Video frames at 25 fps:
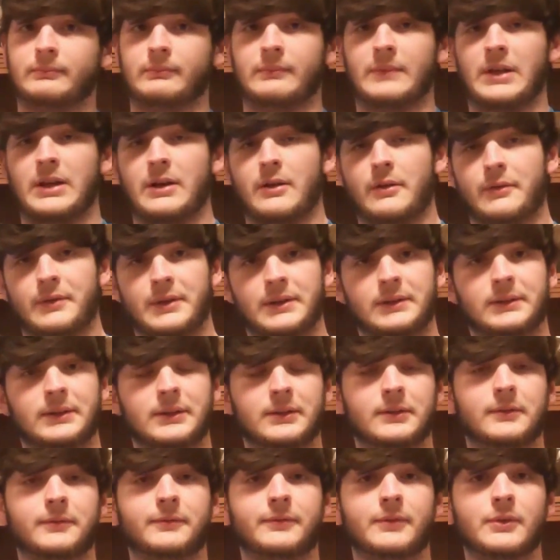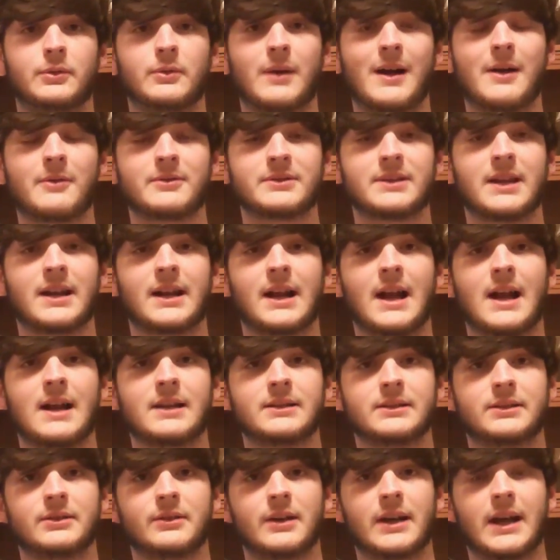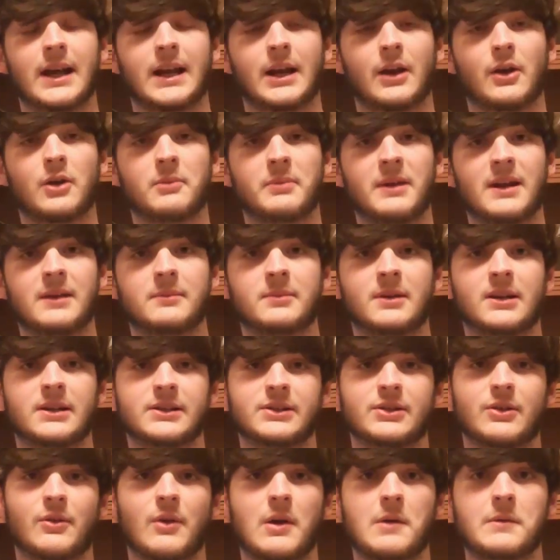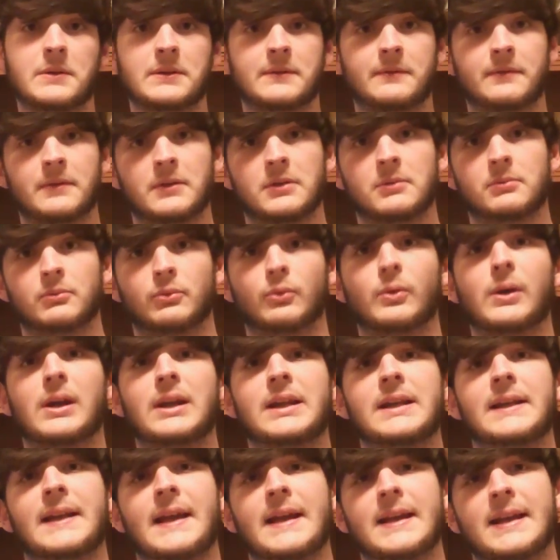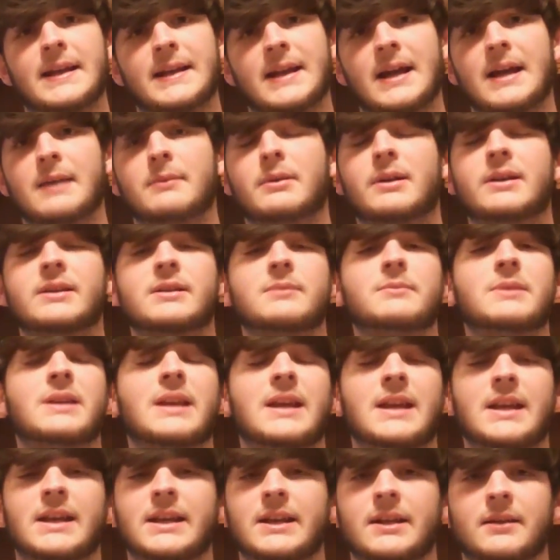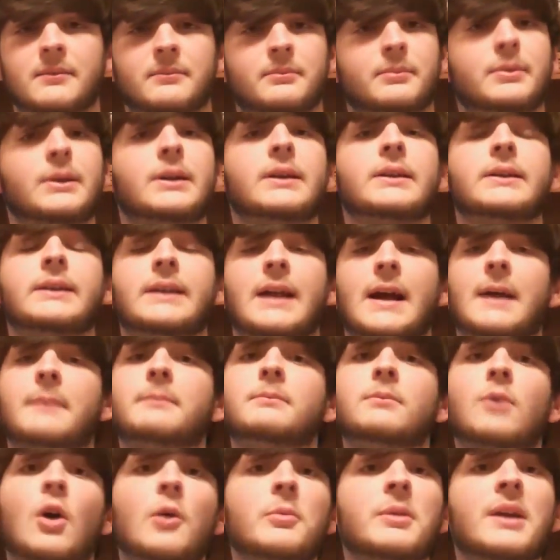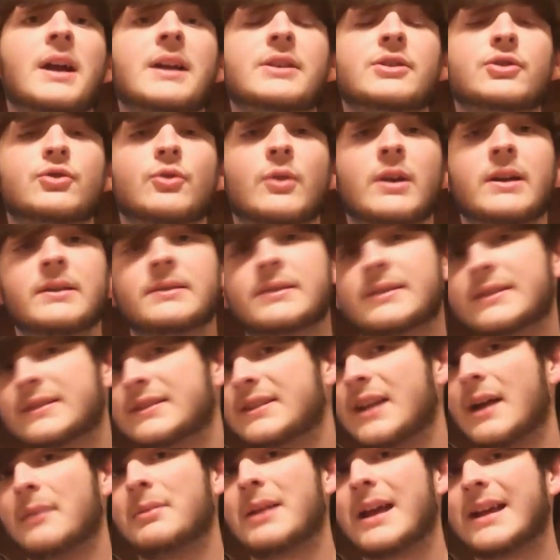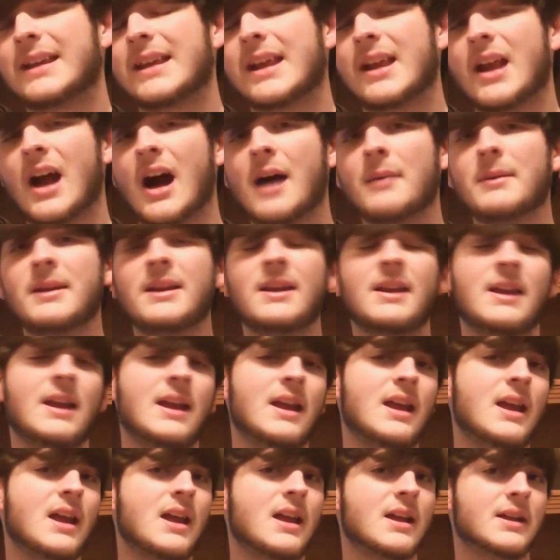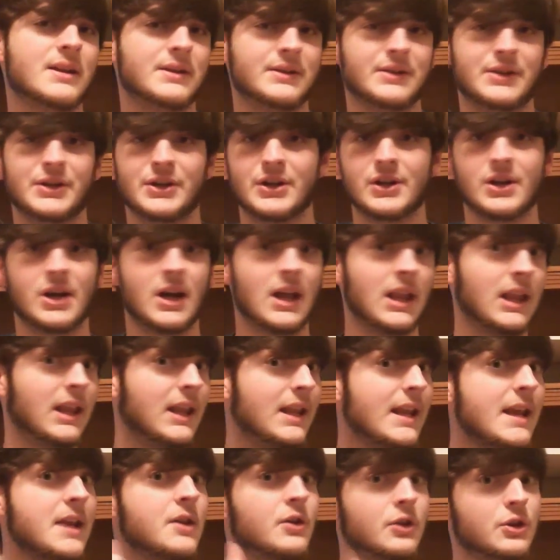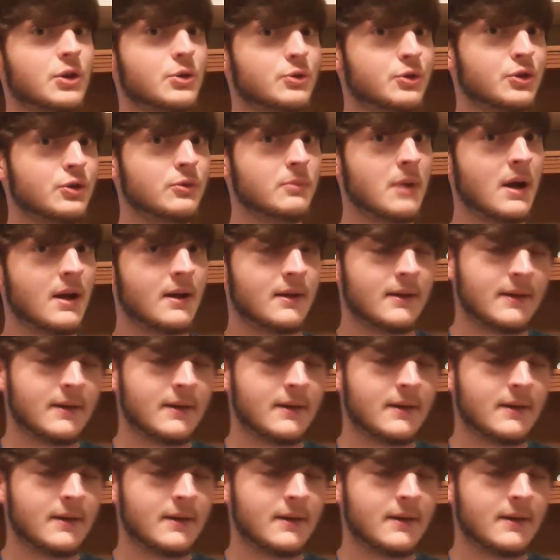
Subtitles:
you know, the little few hours I got until I got to go to bed because, you know, I always film really late at night because I'm an idiot. But yeah, hope you guys enjoyed. Still like and comment, and later, YouTube.